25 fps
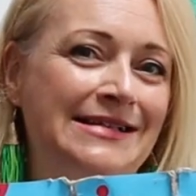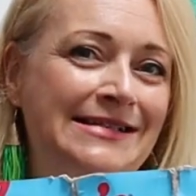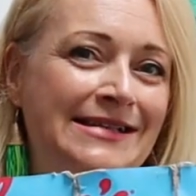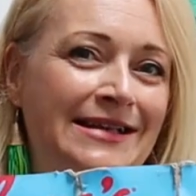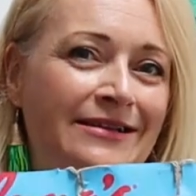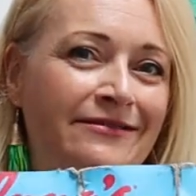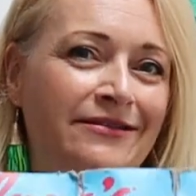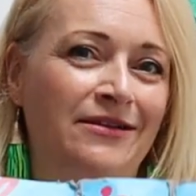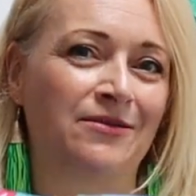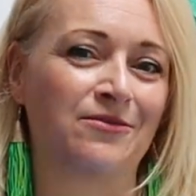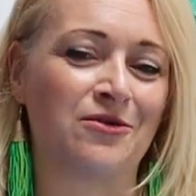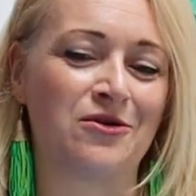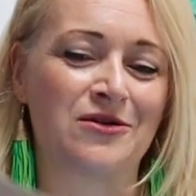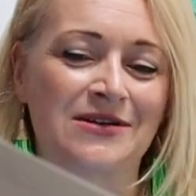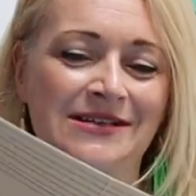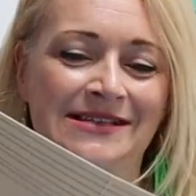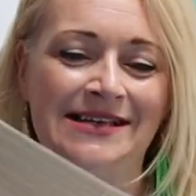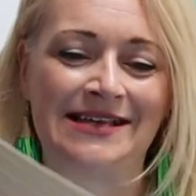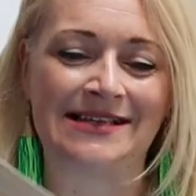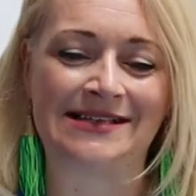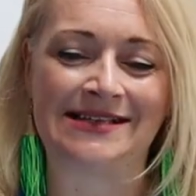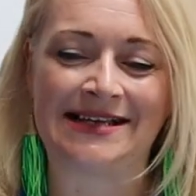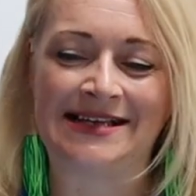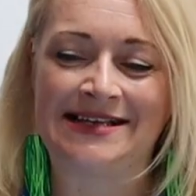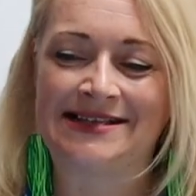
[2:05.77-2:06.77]
cereal
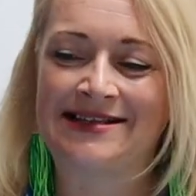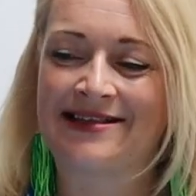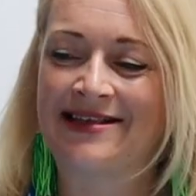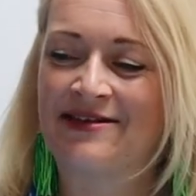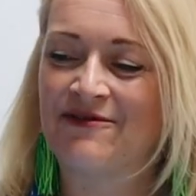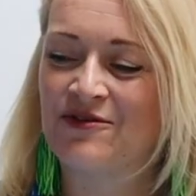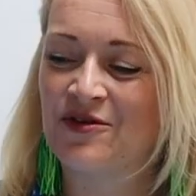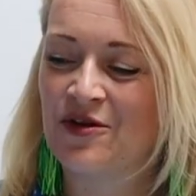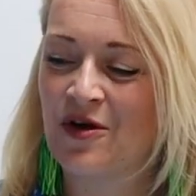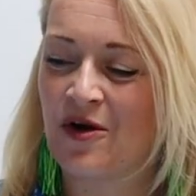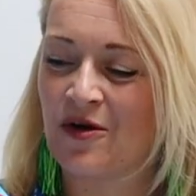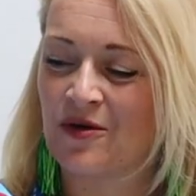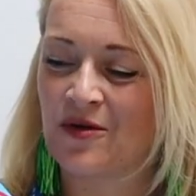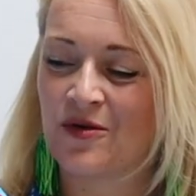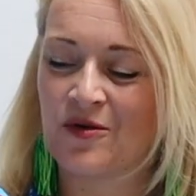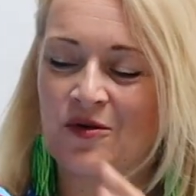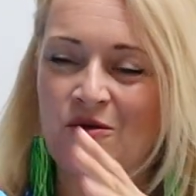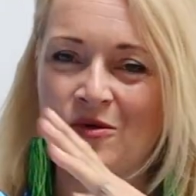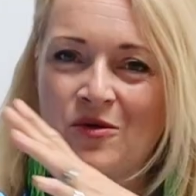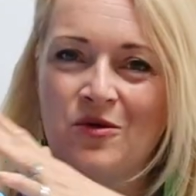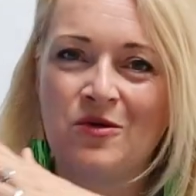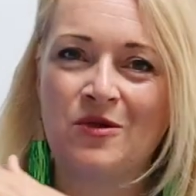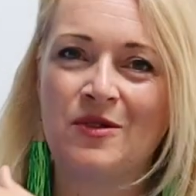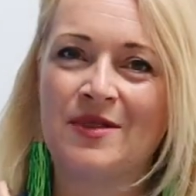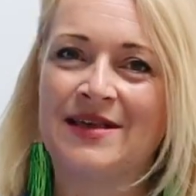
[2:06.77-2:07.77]
boxes is that they've got
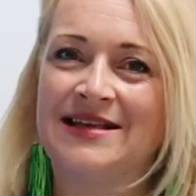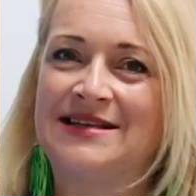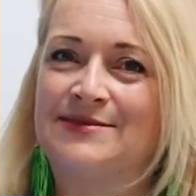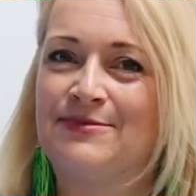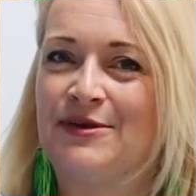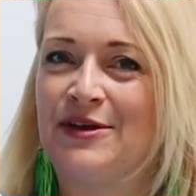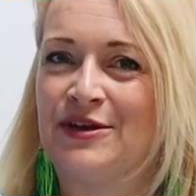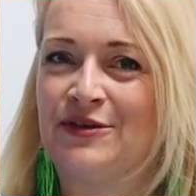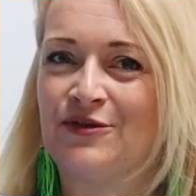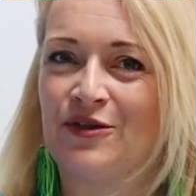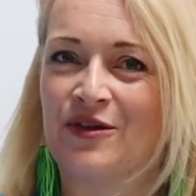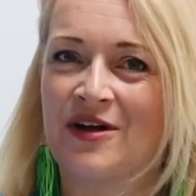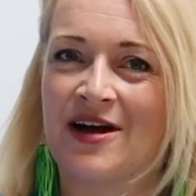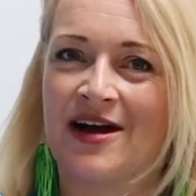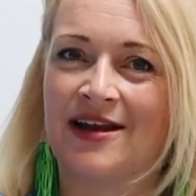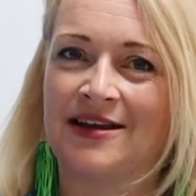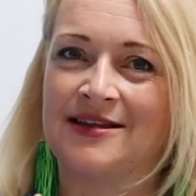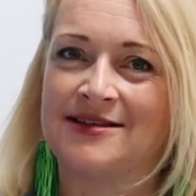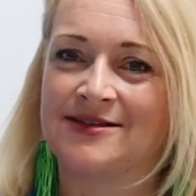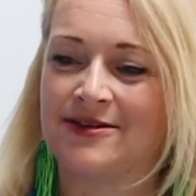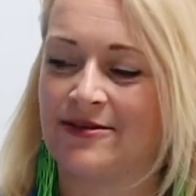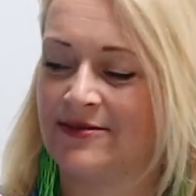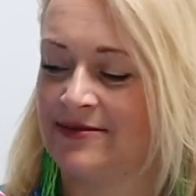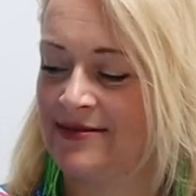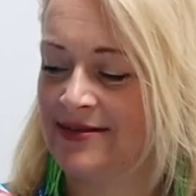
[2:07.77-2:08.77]
all these beautiful
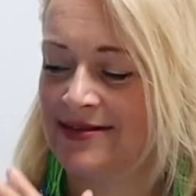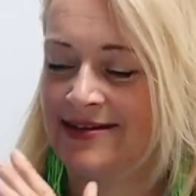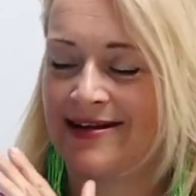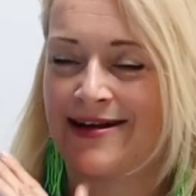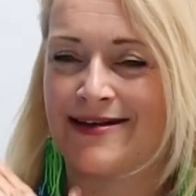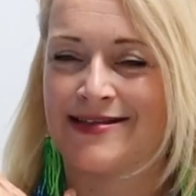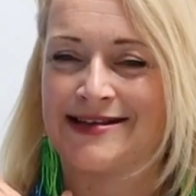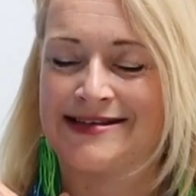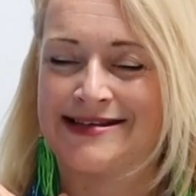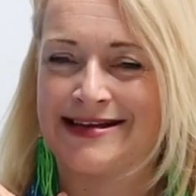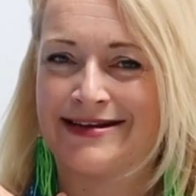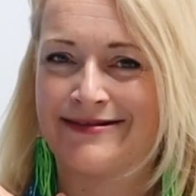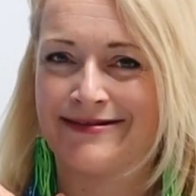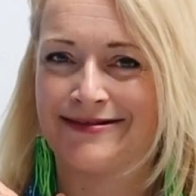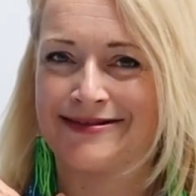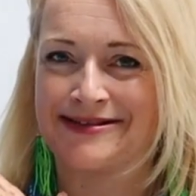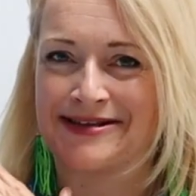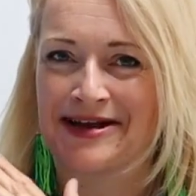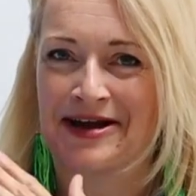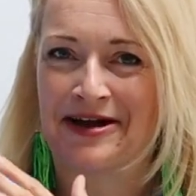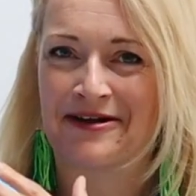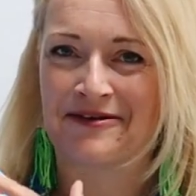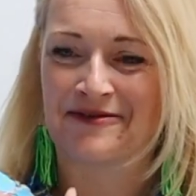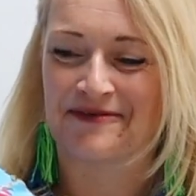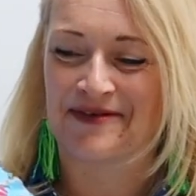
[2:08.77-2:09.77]
colours on. Other
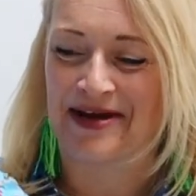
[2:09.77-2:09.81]
cereals are